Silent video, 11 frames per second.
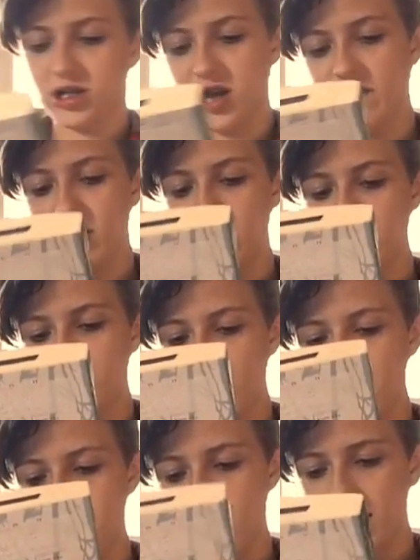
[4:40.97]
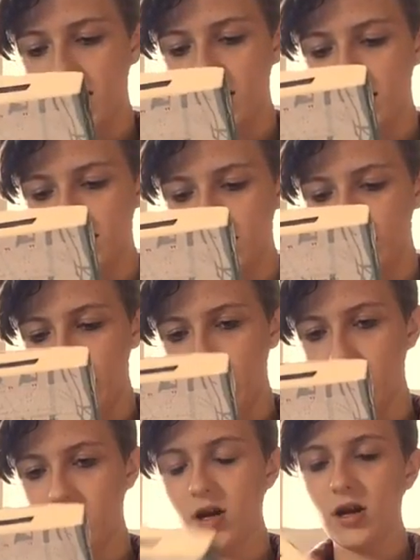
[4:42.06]
Shiver, my Maggie
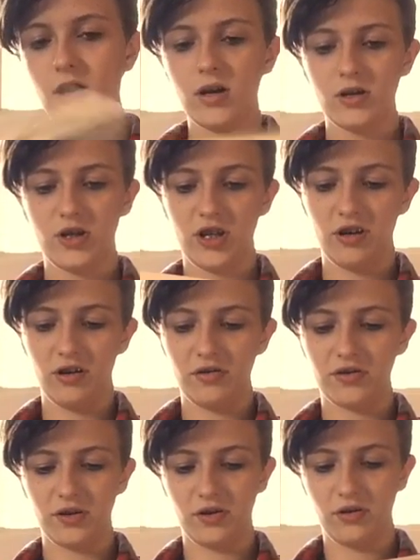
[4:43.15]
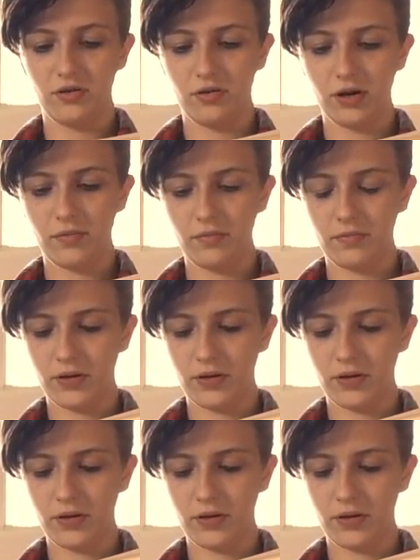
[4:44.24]
Sapphire. She also I